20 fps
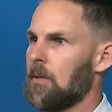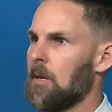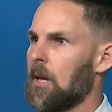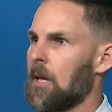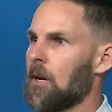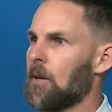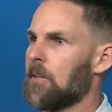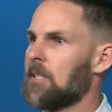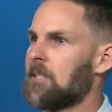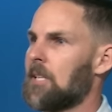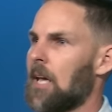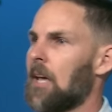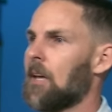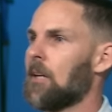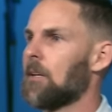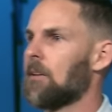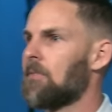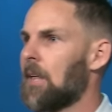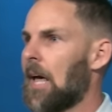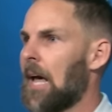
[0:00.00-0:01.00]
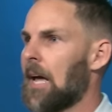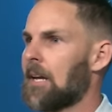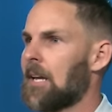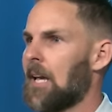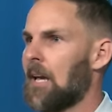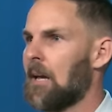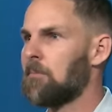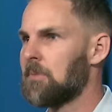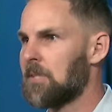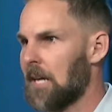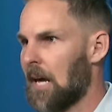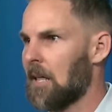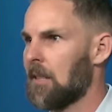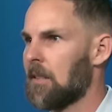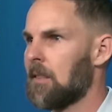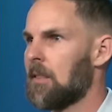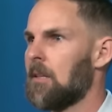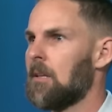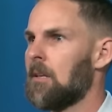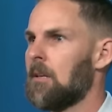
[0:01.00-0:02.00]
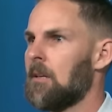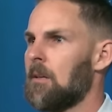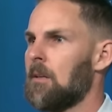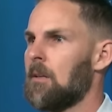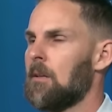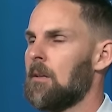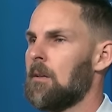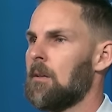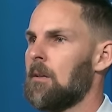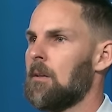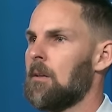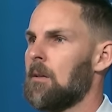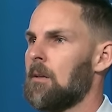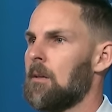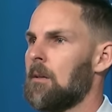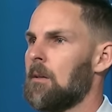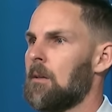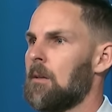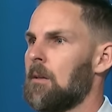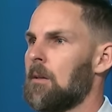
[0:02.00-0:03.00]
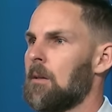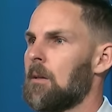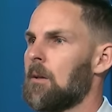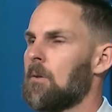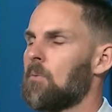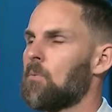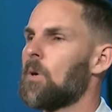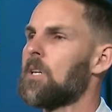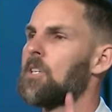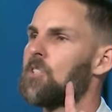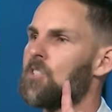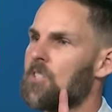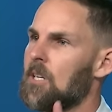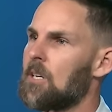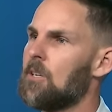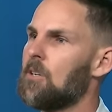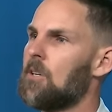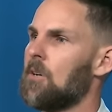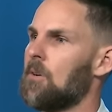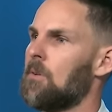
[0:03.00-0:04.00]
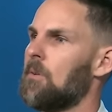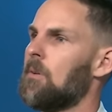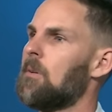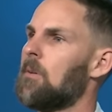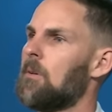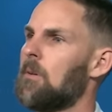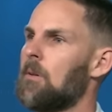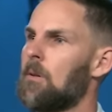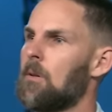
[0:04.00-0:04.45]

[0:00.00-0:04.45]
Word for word: And on the tail of that came death. What does sin do?